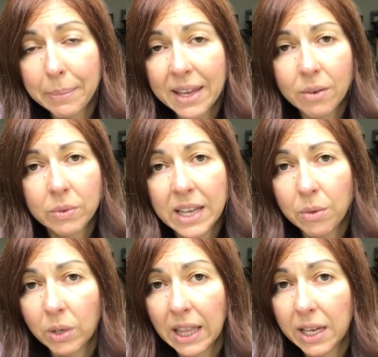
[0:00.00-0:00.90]

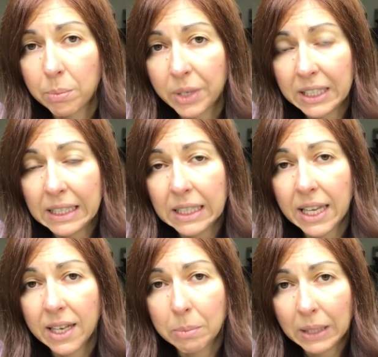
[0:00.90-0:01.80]
They were like brittle
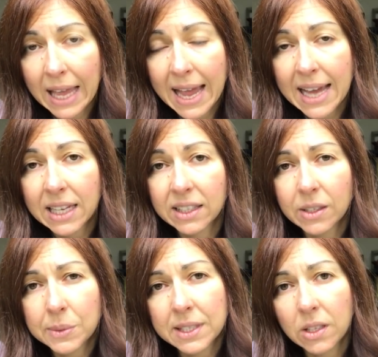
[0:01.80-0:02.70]
and black, and
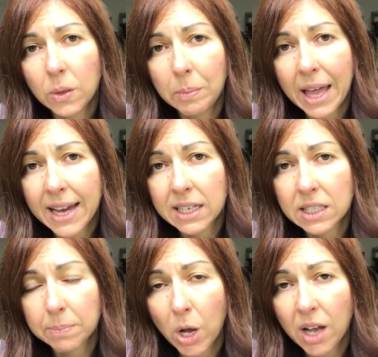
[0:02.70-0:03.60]
there was little black
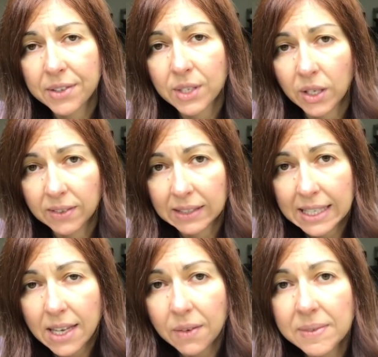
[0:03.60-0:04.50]
spots on the
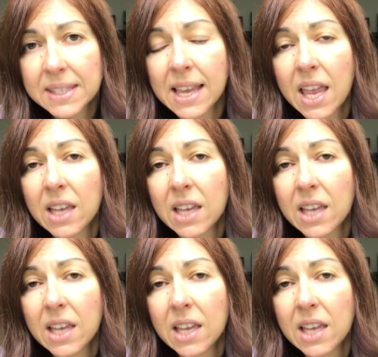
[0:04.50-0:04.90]
leaves.